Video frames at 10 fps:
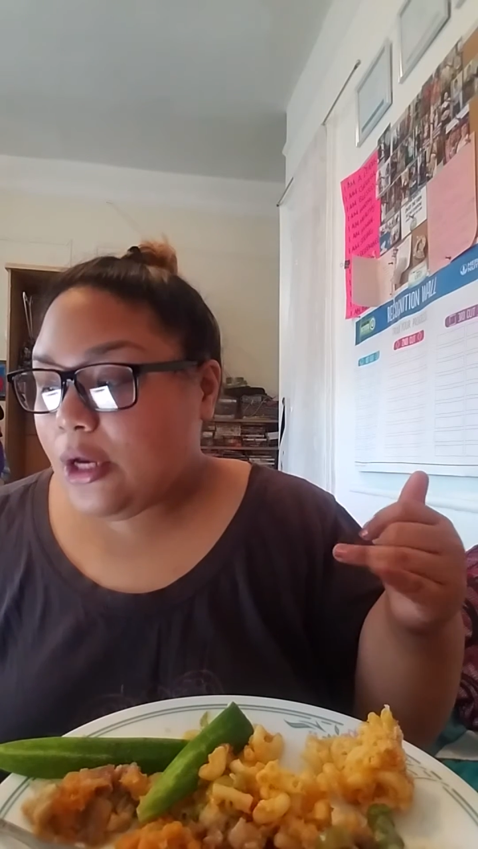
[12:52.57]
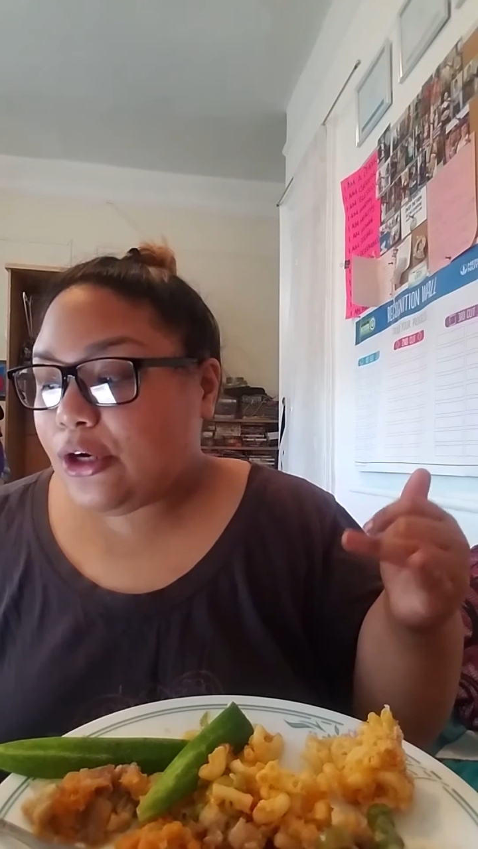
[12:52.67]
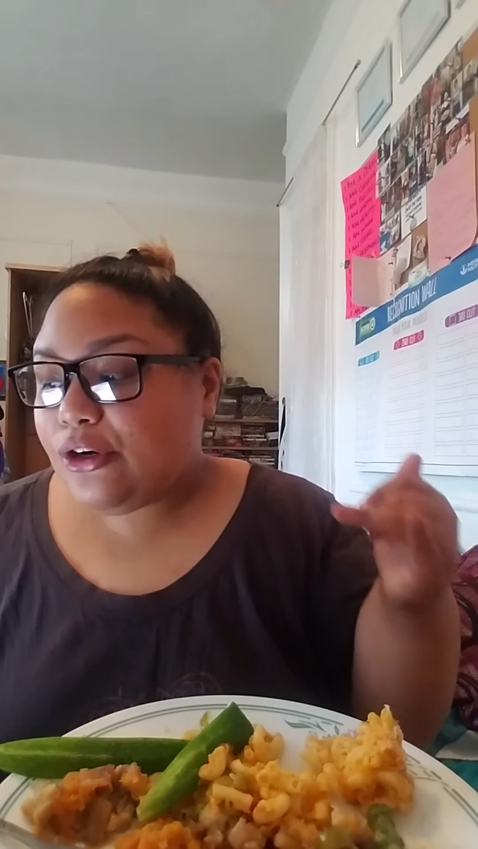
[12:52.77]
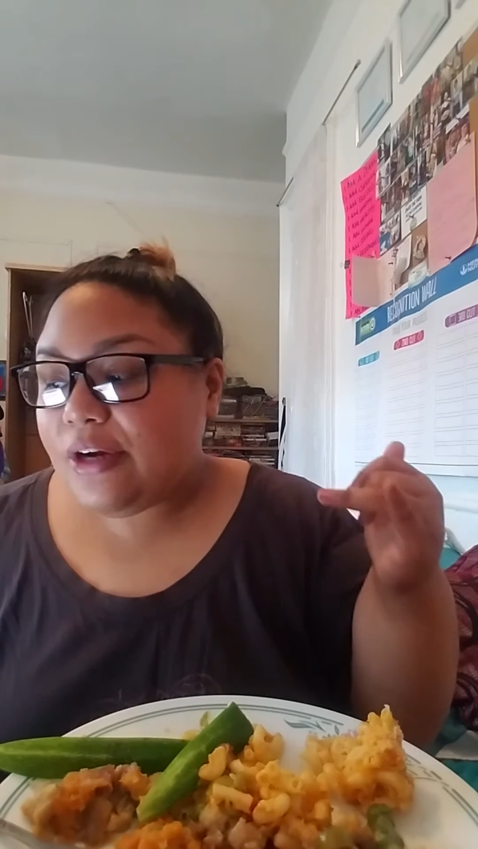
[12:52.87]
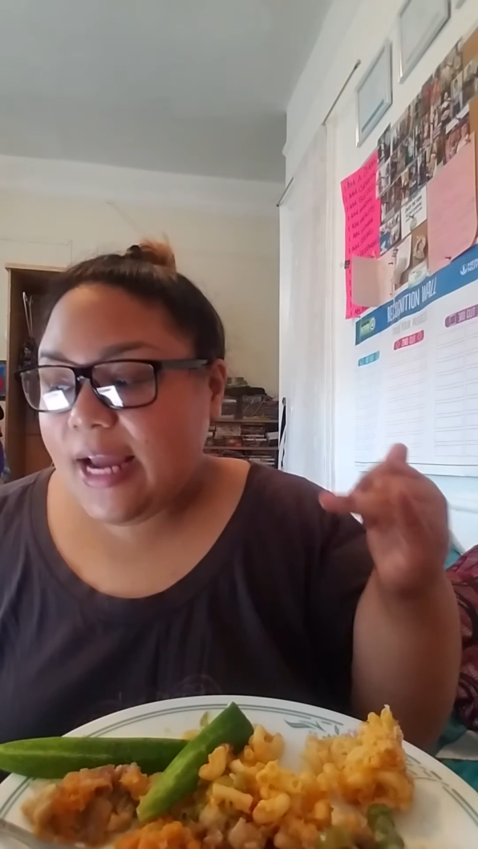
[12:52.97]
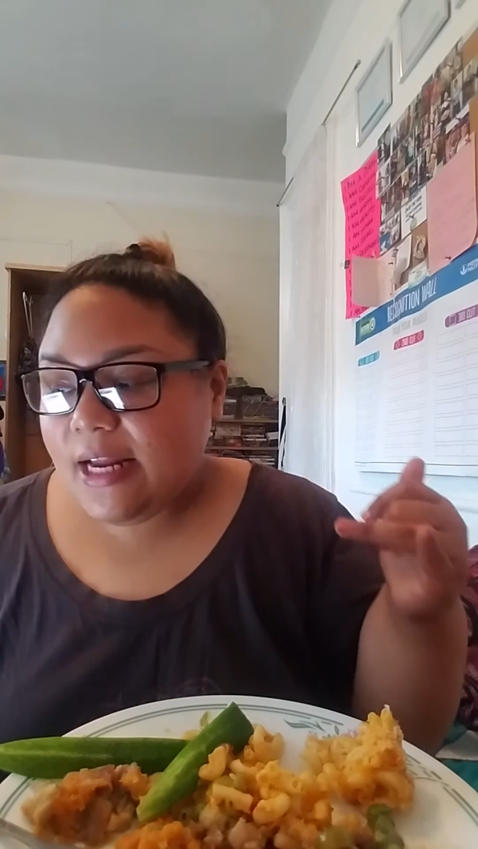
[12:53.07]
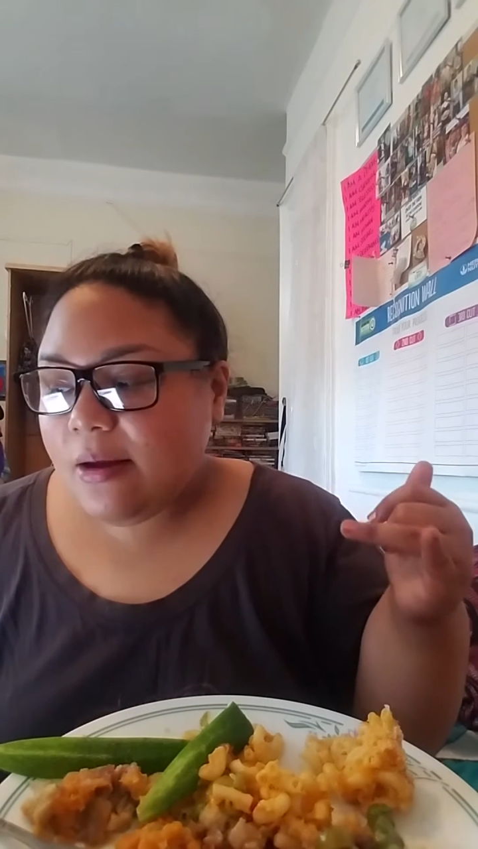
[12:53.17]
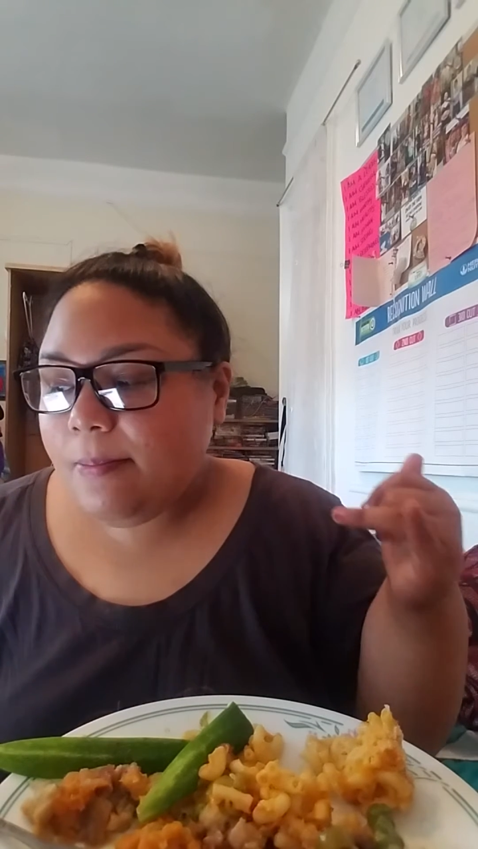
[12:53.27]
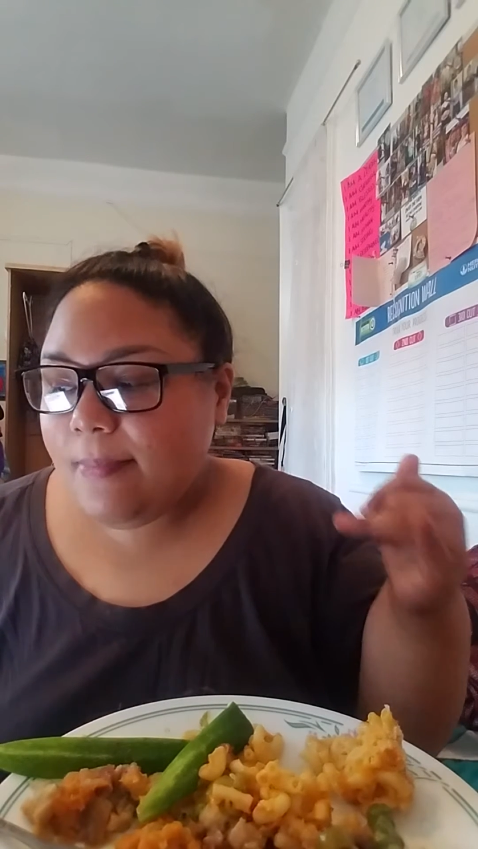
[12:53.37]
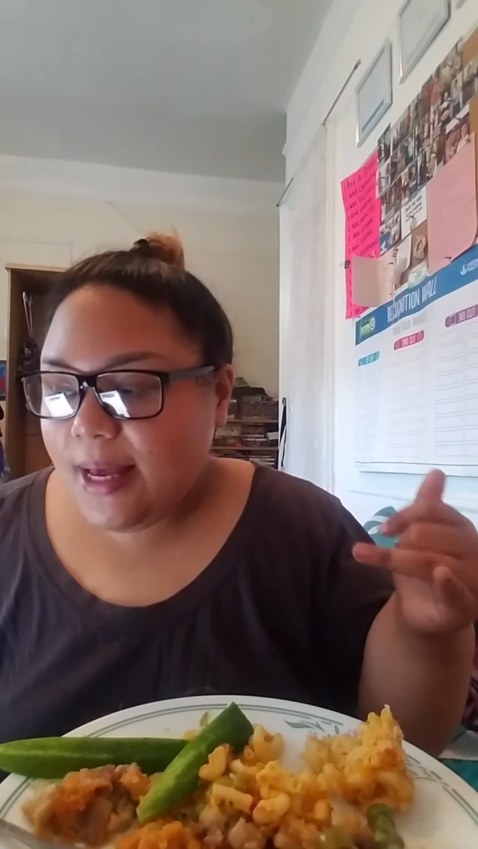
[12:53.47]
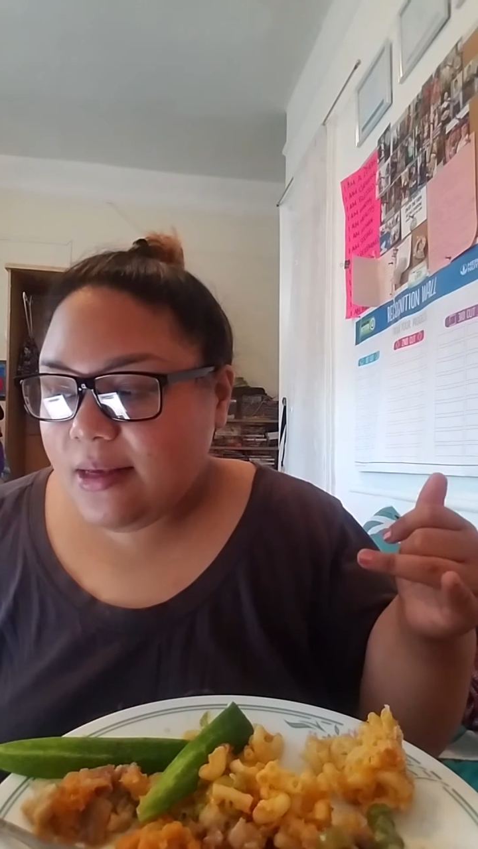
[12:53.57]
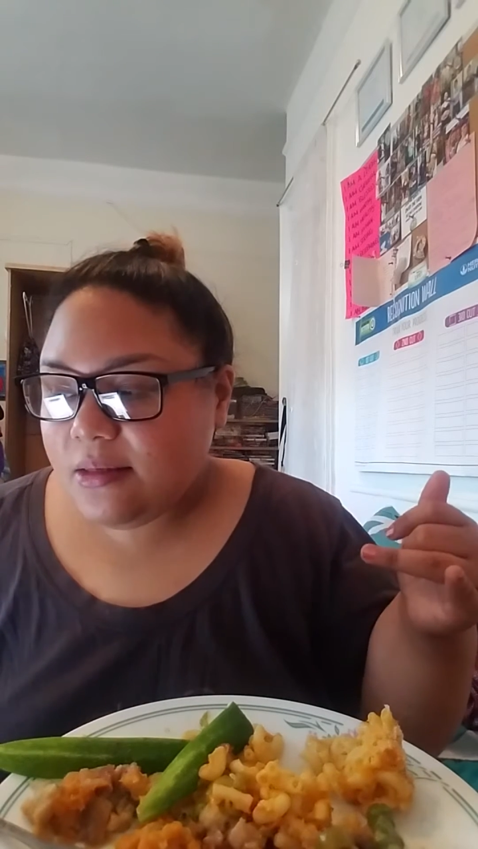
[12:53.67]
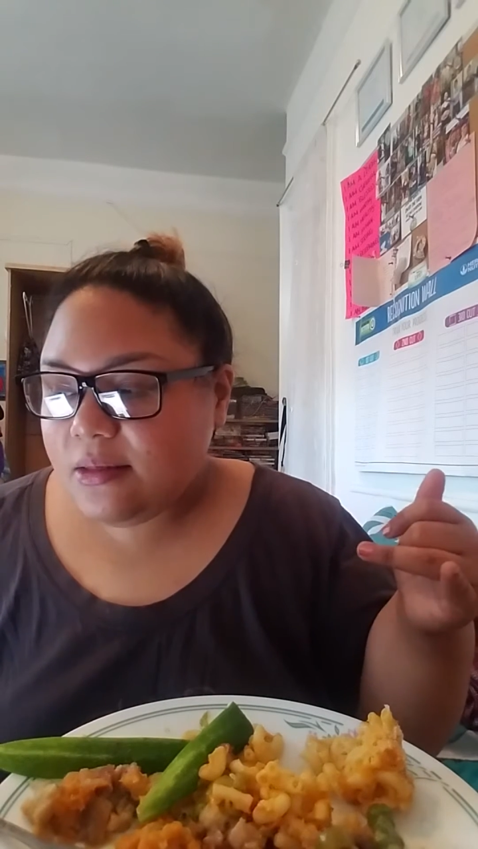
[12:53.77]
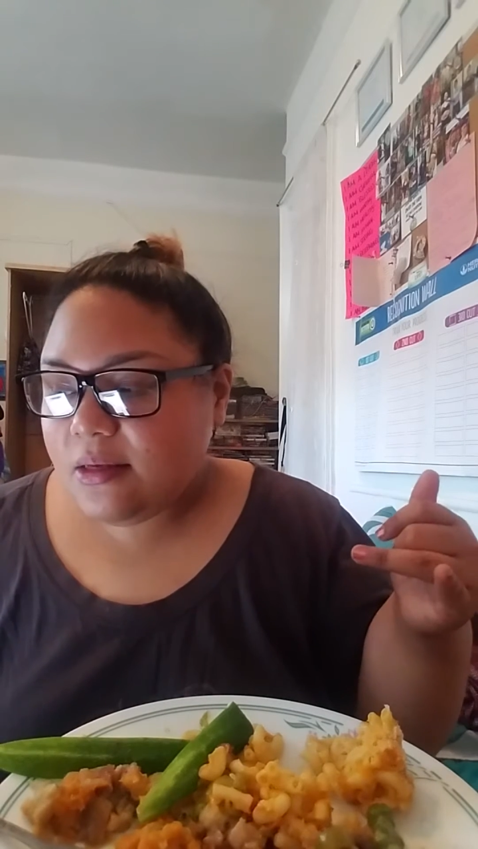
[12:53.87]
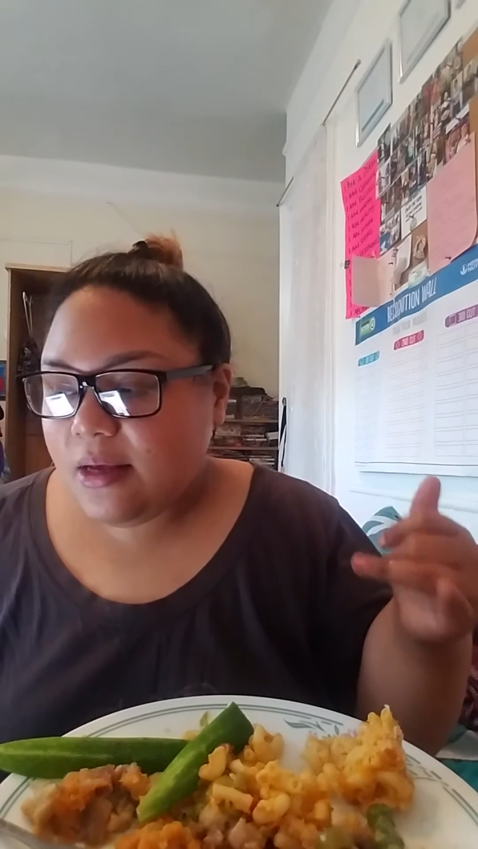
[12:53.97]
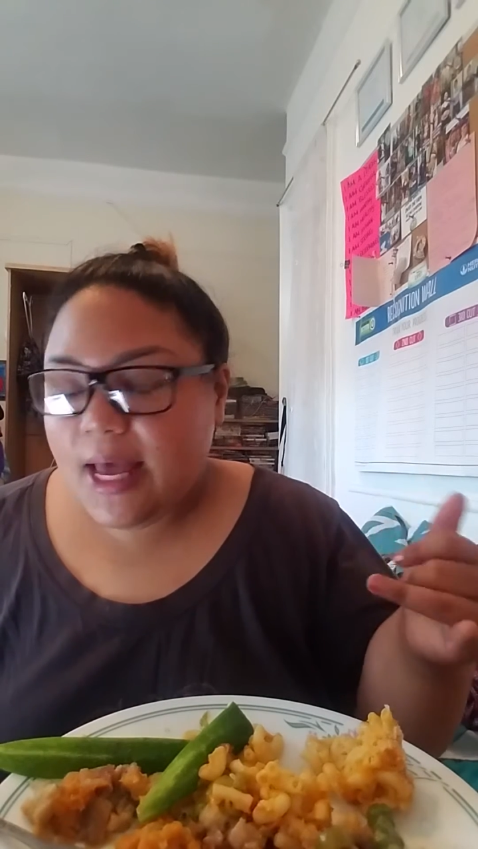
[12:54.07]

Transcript: Create a mess